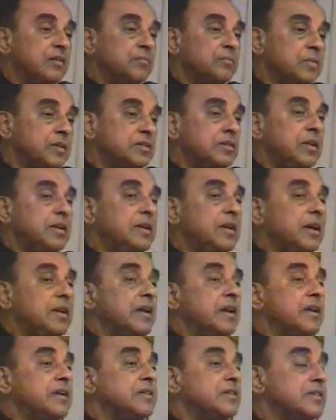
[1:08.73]
Badri
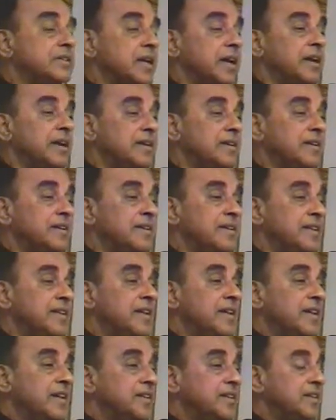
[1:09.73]
Narayan said
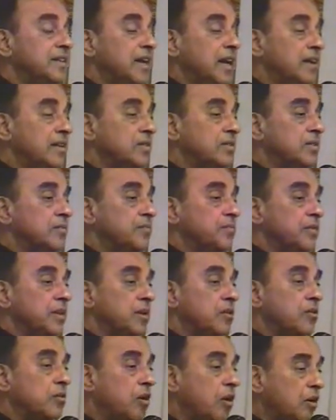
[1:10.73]
that
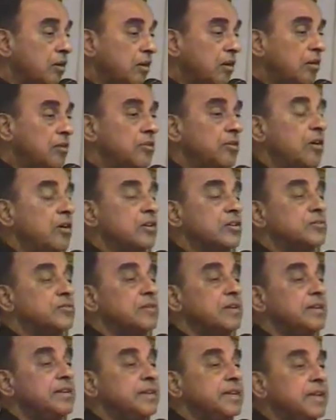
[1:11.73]
coral rocks
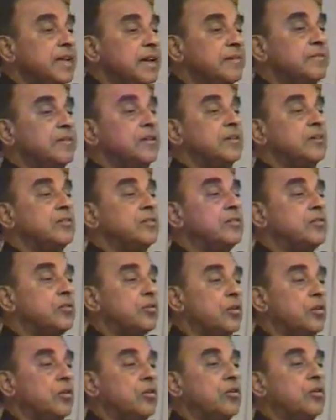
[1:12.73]
will never
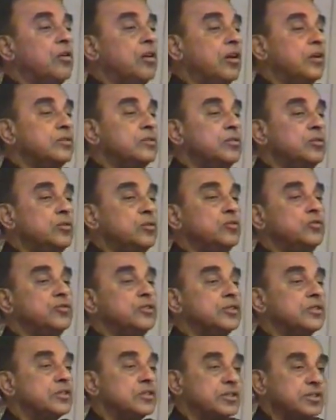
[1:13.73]
grow on
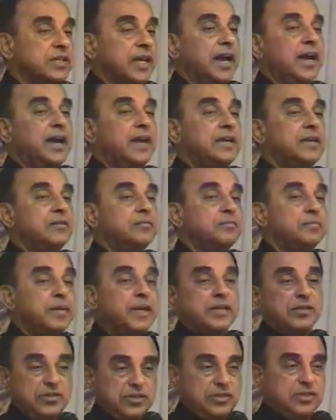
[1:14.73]
loose sand
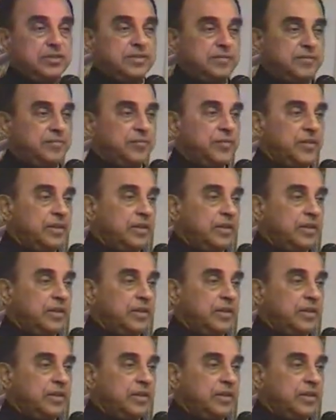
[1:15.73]
base.